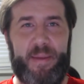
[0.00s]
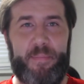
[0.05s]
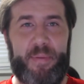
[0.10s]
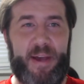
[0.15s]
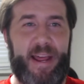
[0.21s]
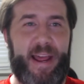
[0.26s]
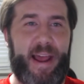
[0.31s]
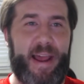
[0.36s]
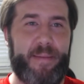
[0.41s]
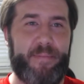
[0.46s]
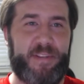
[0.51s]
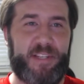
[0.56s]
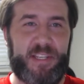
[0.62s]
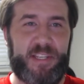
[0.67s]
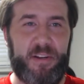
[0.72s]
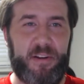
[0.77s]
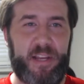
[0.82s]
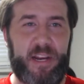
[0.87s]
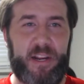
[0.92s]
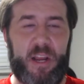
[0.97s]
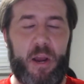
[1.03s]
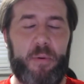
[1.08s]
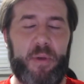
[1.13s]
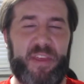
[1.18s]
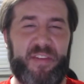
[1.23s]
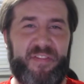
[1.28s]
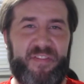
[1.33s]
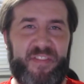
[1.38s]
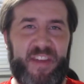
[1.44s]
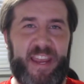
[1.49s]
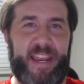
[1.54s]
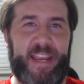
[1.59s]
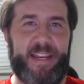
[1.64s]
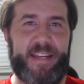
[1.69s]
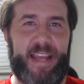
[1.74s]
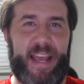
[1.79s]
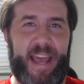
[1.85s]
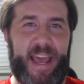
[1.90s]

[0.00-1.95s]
but I'm still going to go with The Fiend